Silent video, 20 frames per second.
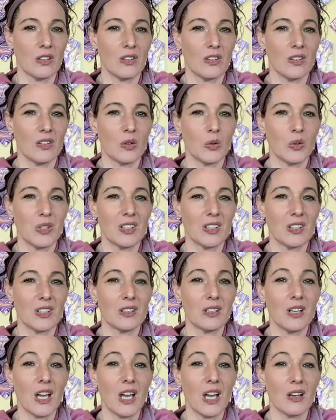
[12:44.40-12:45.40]
So it
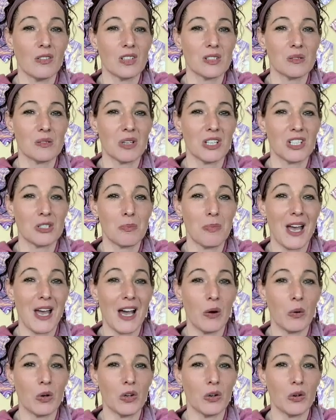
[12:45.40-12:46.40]
doesn't have as much
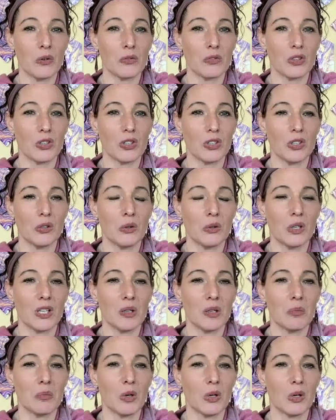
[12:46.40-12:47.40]
power over you
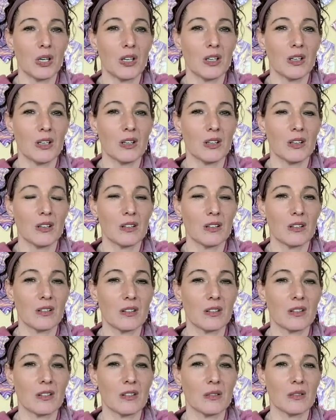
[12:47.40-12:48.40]
anymore,
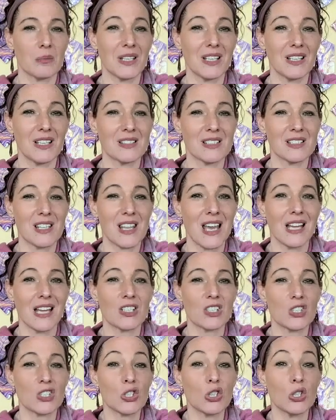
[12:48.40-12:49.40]
because that
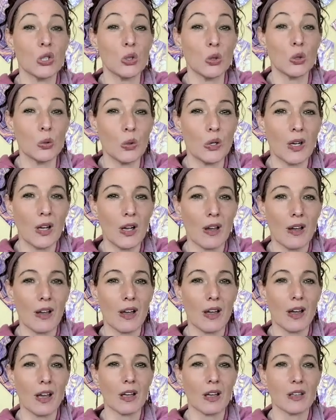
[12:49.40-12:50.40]
too
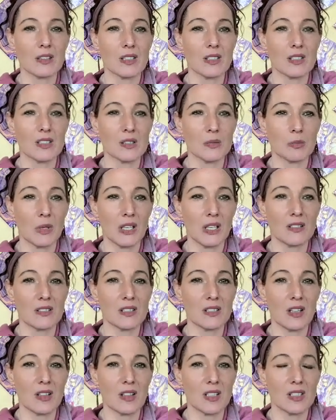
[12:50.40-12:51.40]
has a
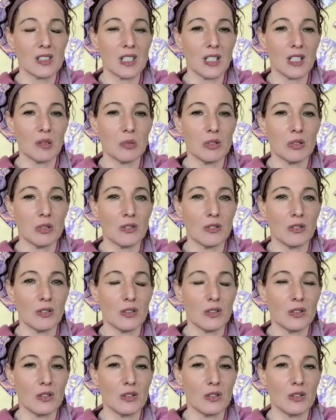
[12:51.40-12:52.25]
space at the table.